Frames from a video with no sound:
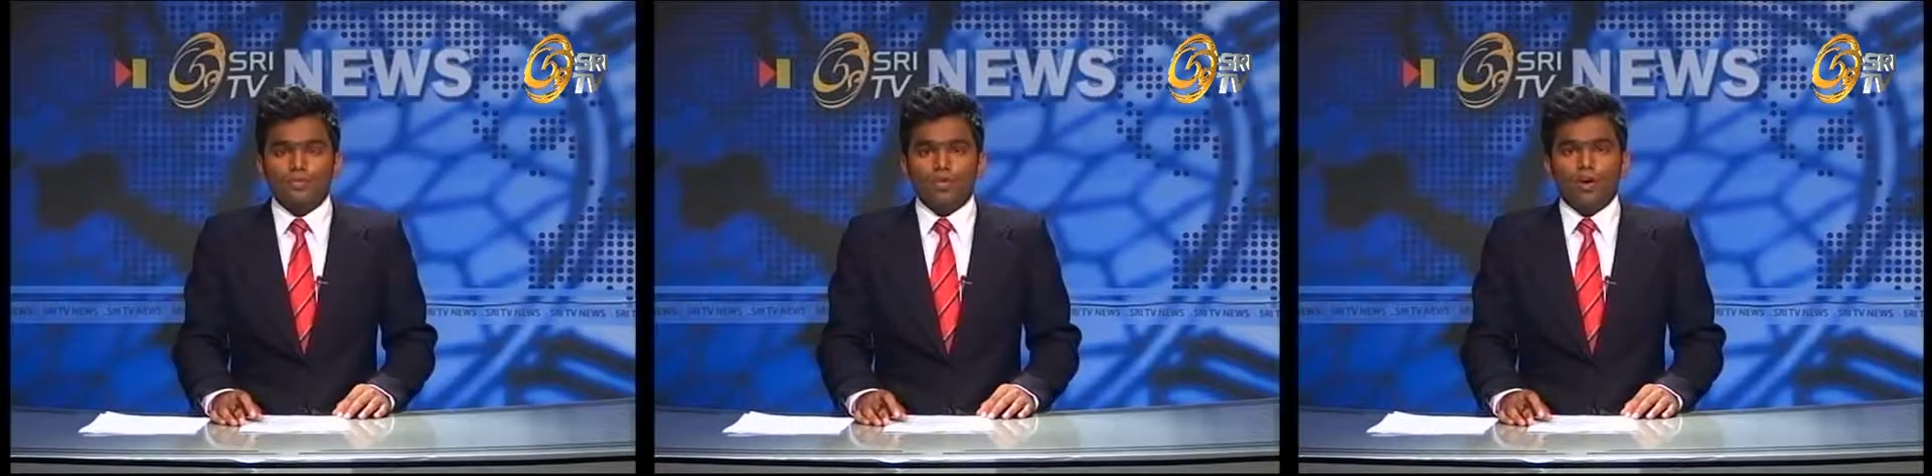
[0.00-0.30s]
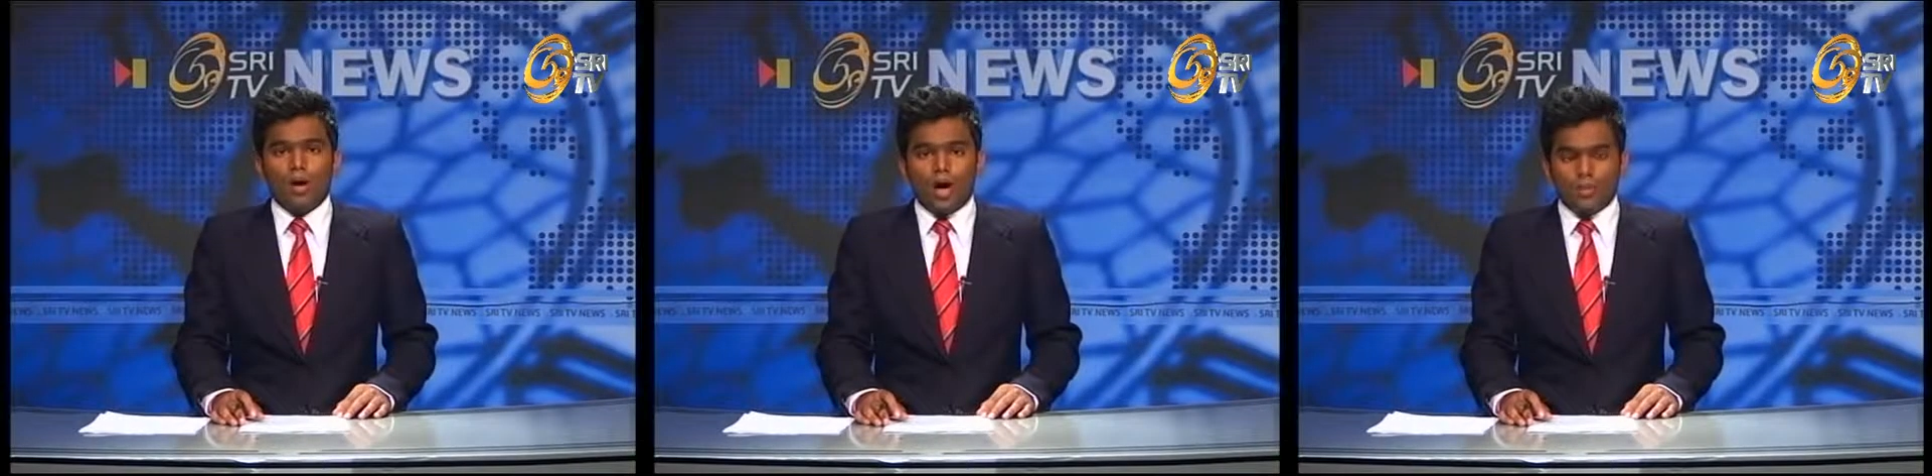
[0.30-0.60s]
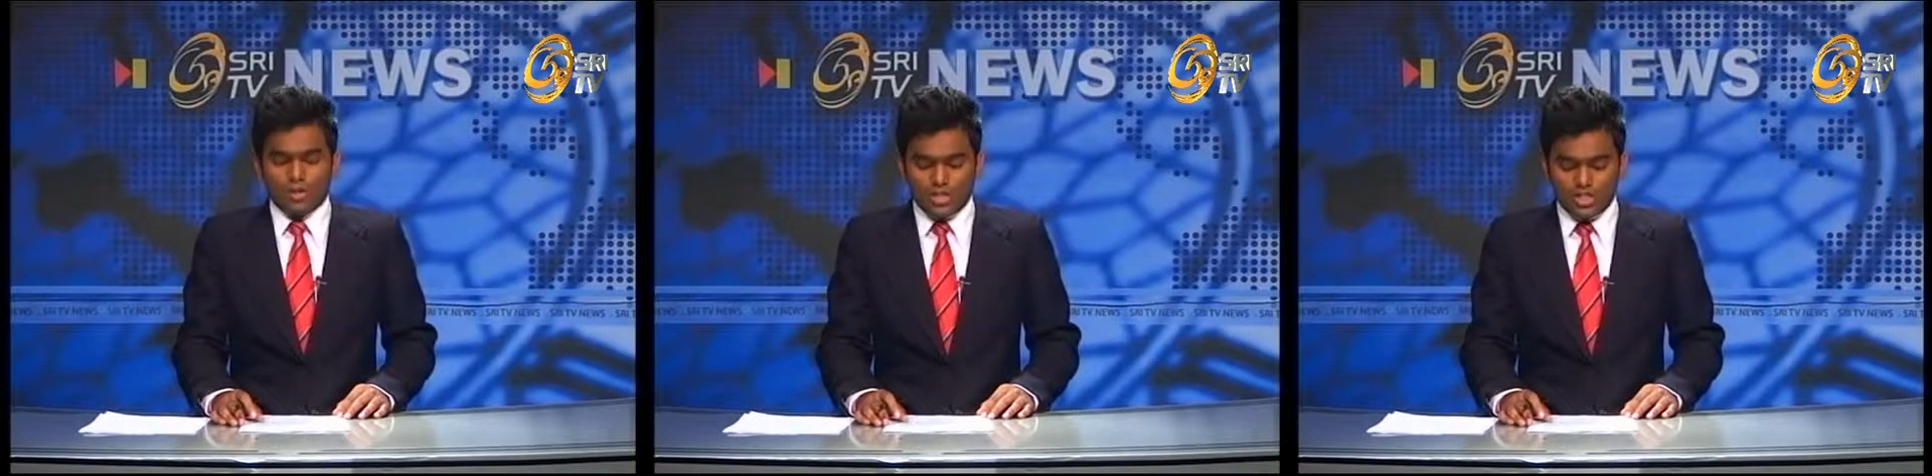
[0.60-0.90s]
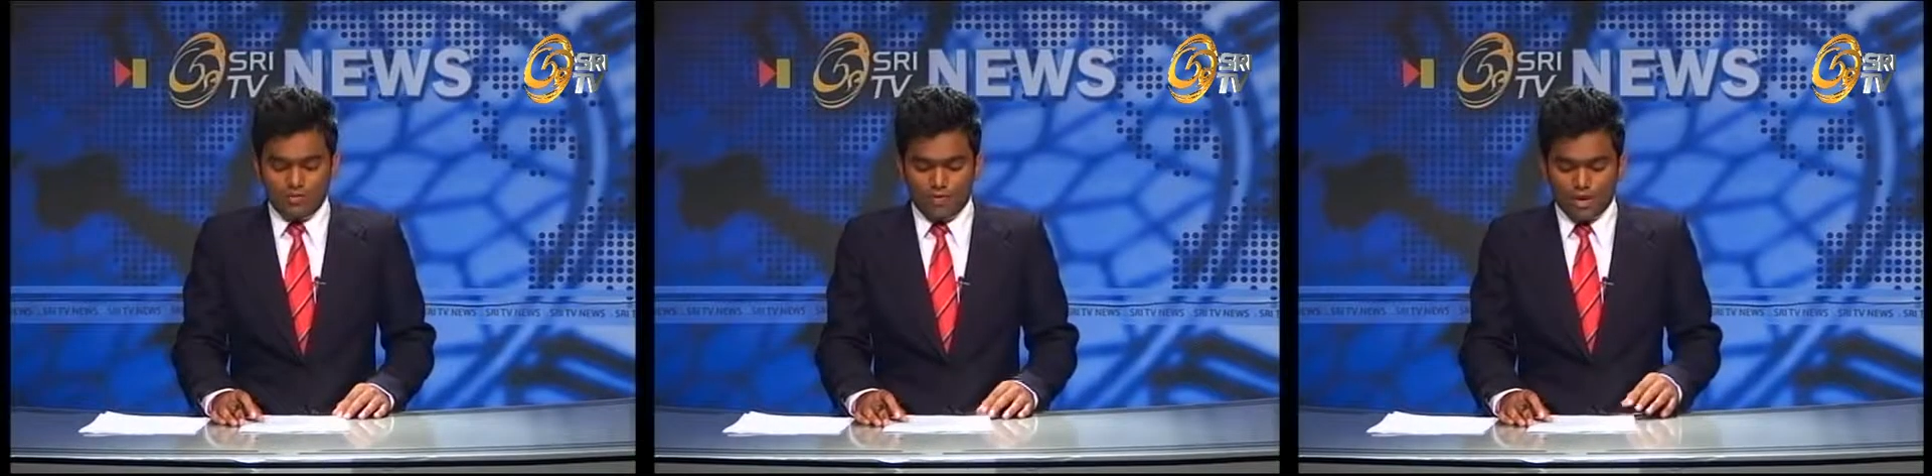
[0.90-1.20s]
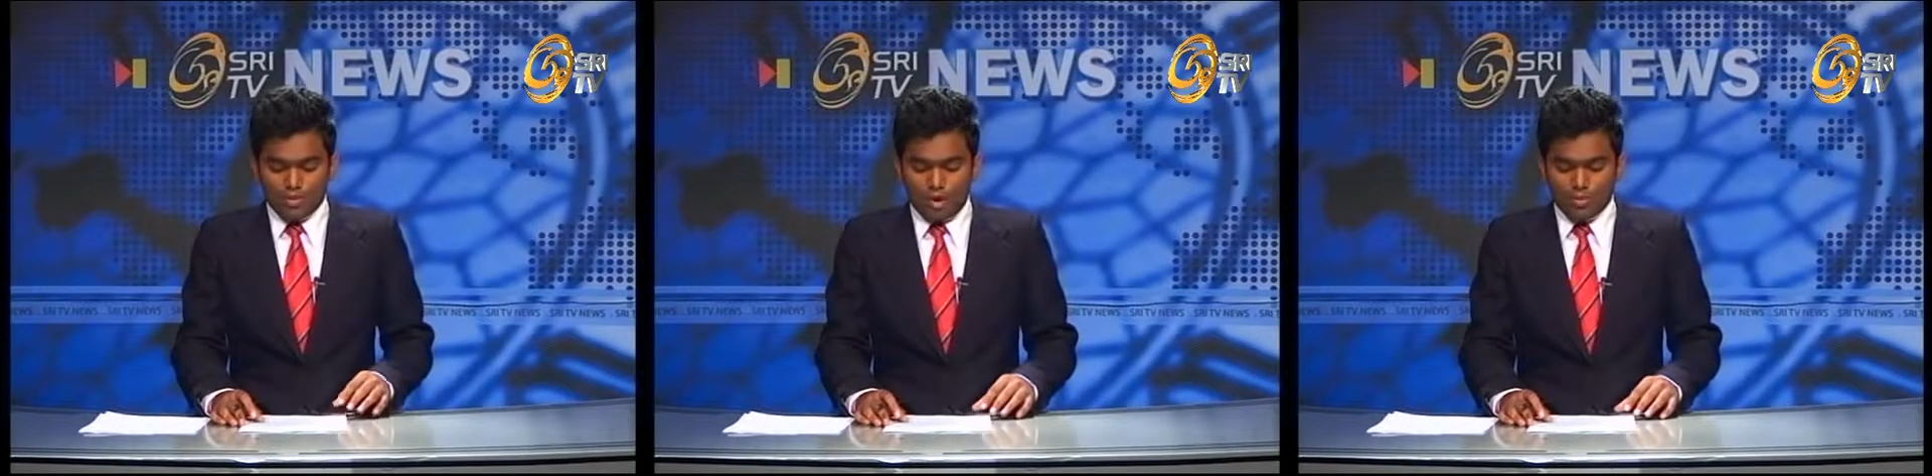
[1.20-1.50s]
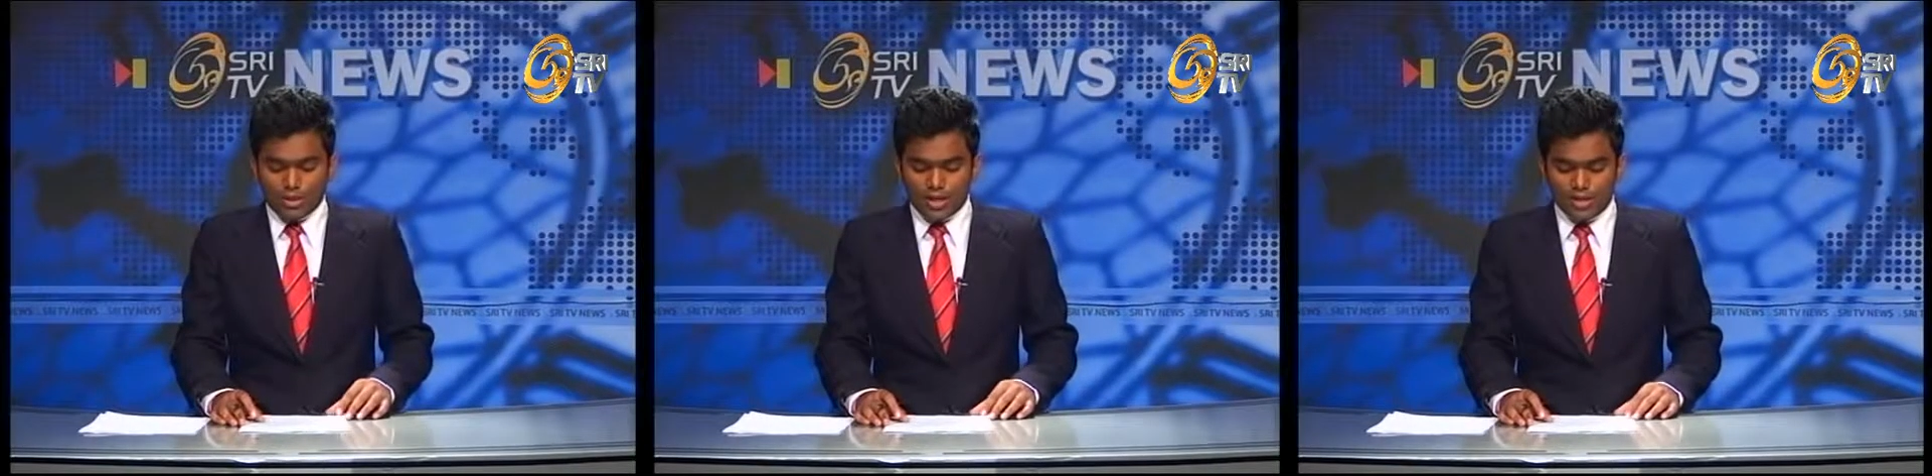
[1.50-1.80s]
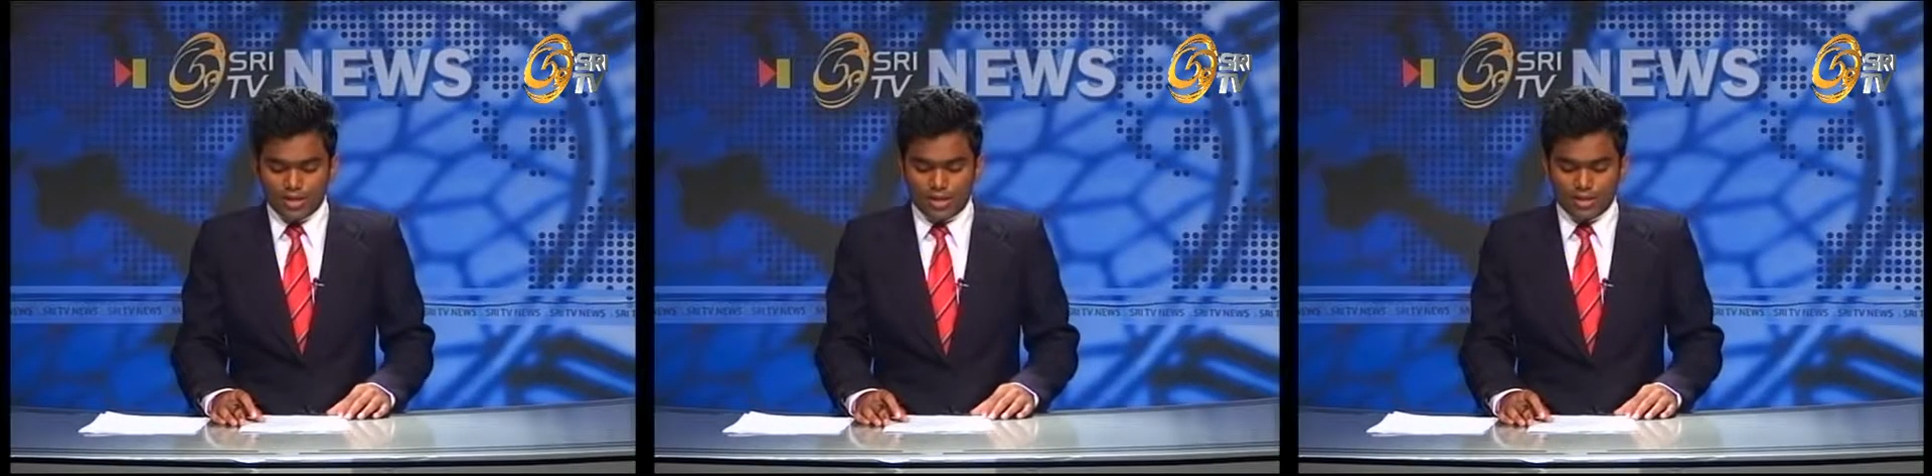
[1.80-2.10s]
Former Army Chief and common
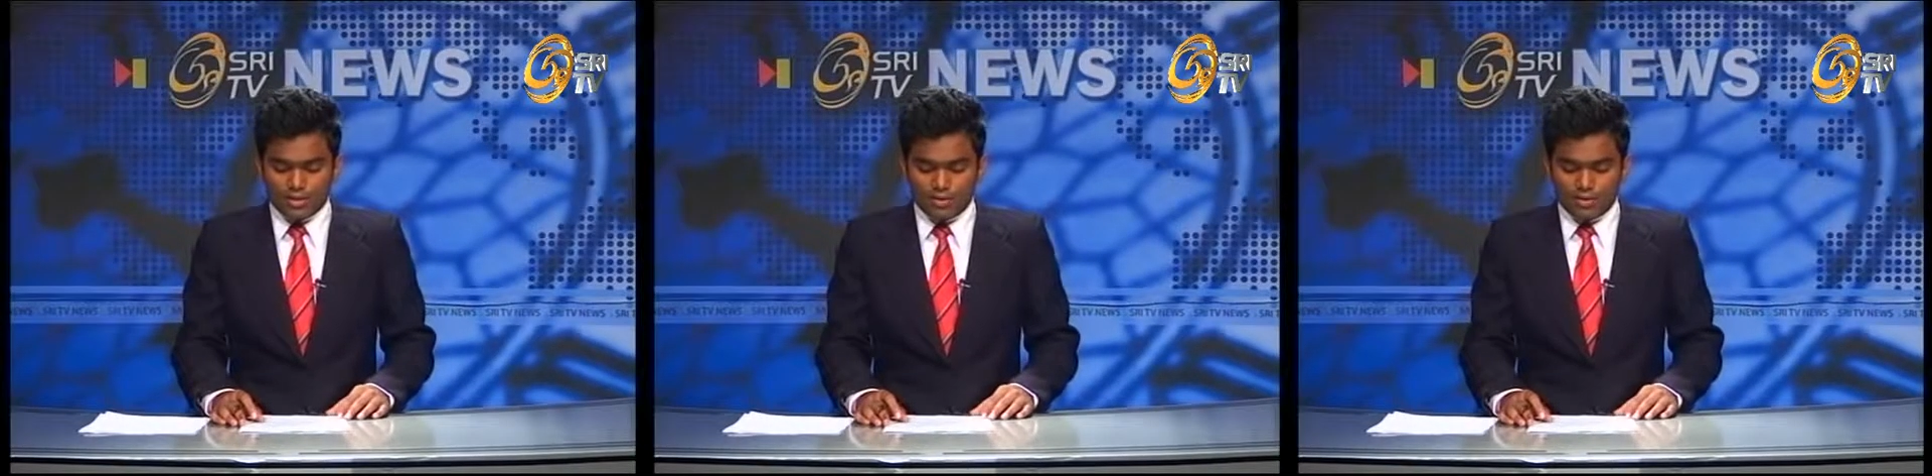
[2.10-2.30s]
candidate